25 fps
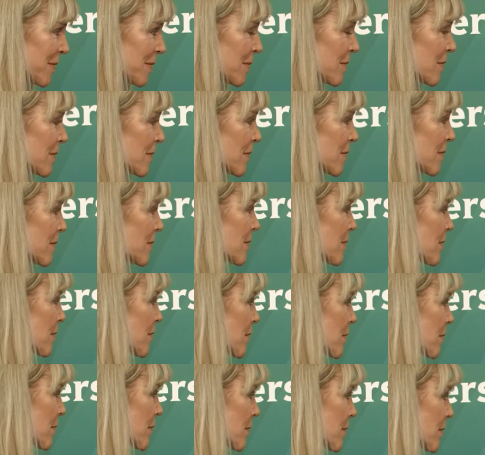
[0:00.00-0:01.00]

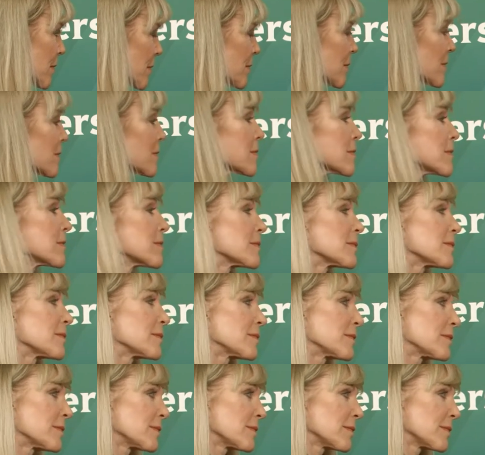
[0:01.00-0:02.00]

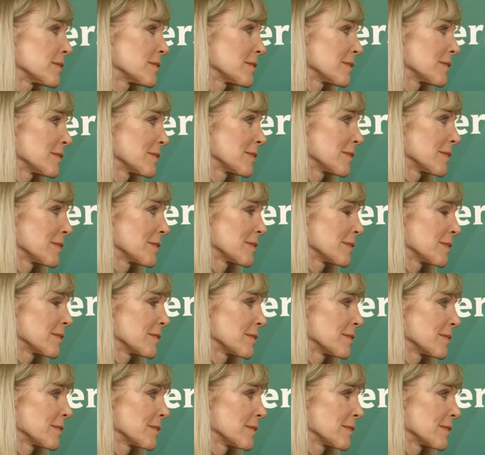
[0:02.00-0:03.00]

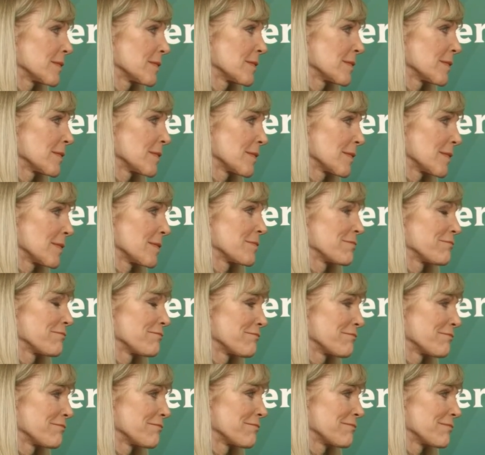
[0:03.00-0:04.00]

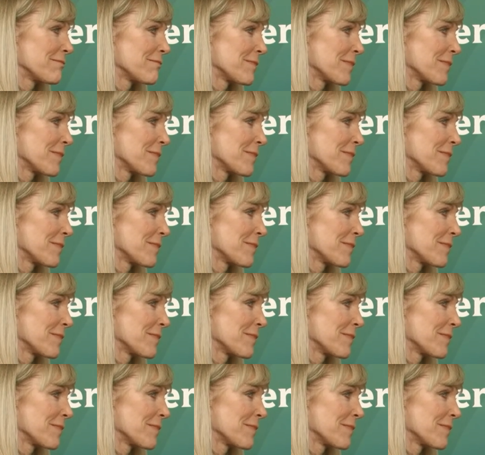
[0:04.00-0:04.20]
(not speaking)